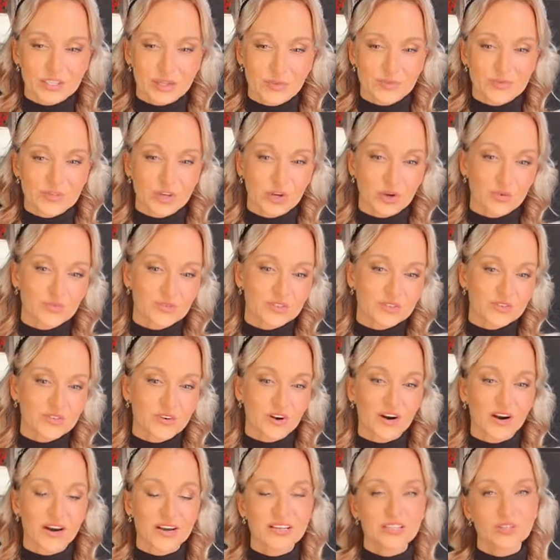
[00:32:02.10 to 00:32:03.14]
stop
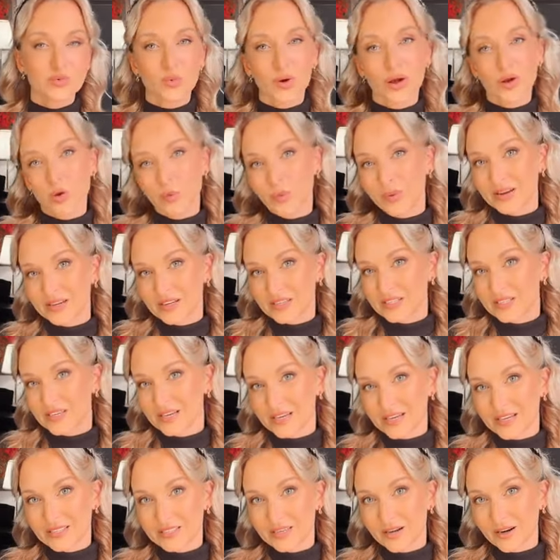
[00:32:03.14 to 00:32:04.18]
dehumidifiers where
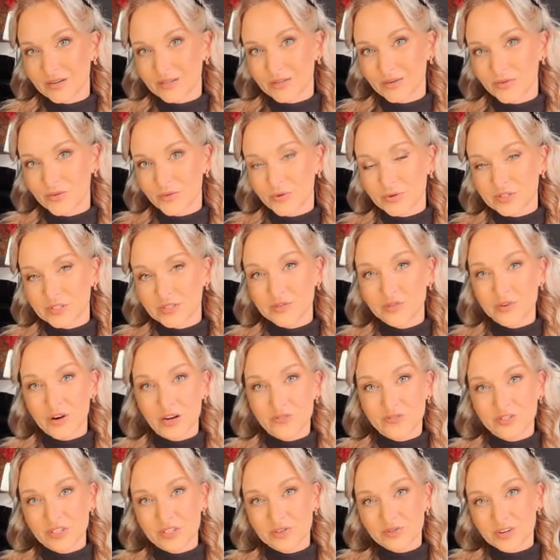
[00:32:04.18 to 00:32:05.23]
humidity is under
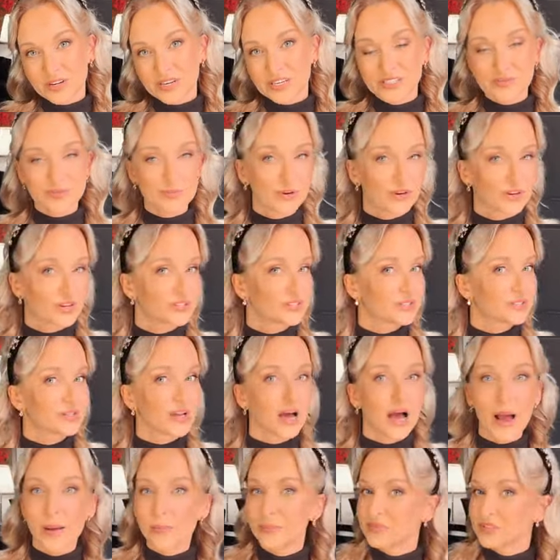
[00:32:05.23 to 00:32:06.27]
45 degrees, because
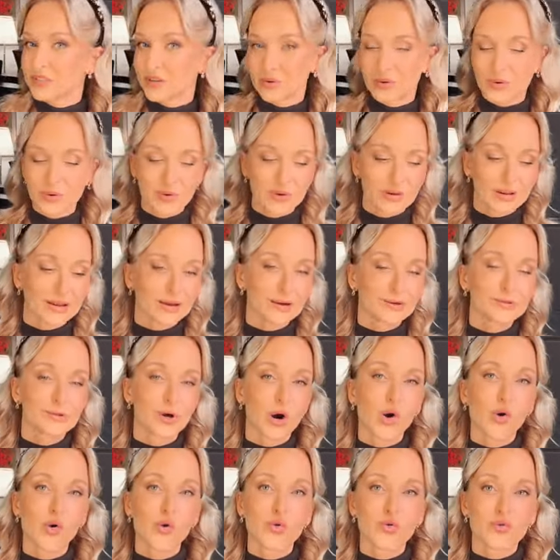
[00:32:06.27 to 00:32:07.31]
absolutely
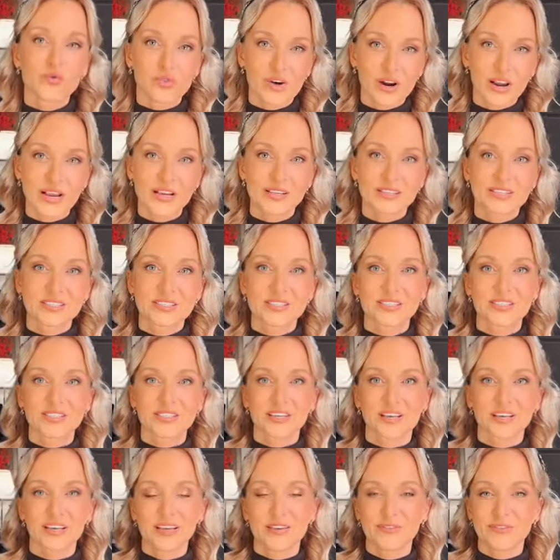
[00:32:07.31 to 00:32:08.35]
low
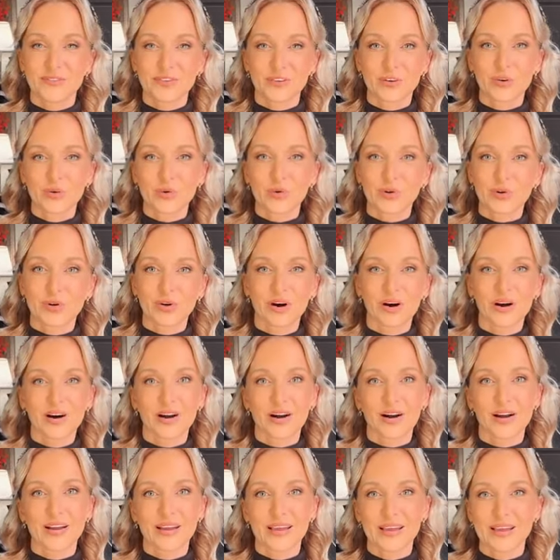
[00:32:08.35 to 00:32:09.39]
risks if you
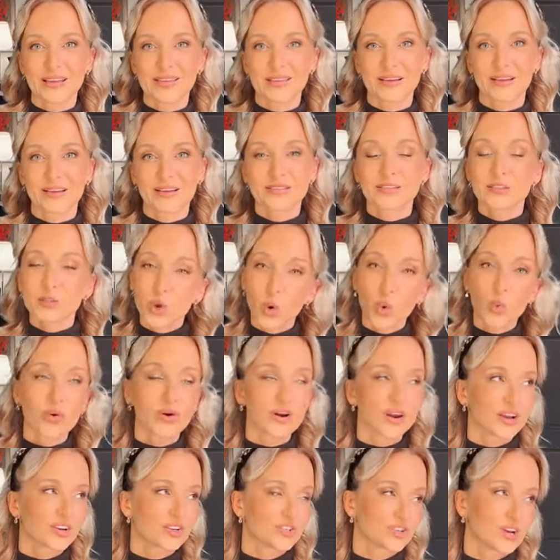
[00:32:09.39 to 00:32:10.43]
are in, and
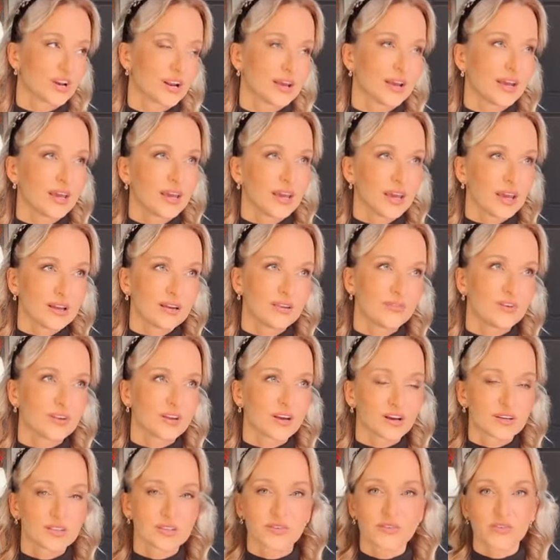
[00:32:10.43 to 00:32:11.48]
lower actually,
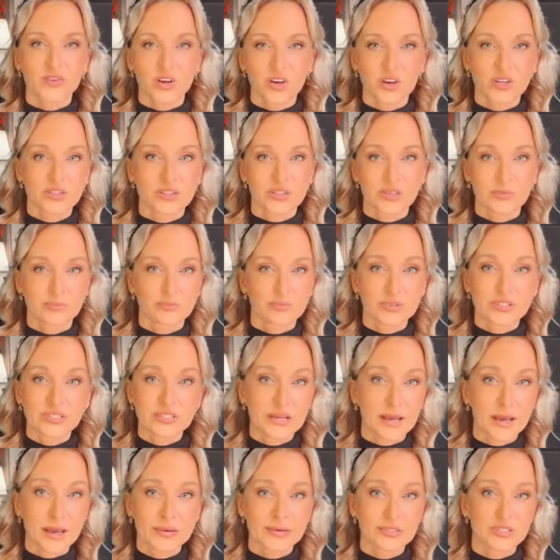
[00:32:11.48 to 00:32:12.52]
anything under
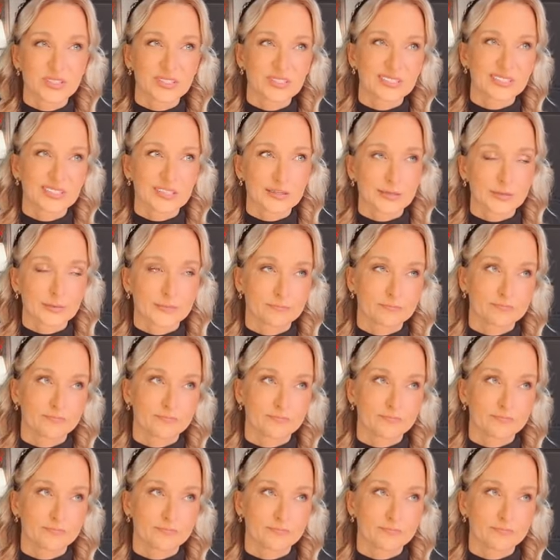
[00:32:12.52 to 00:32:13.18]
30%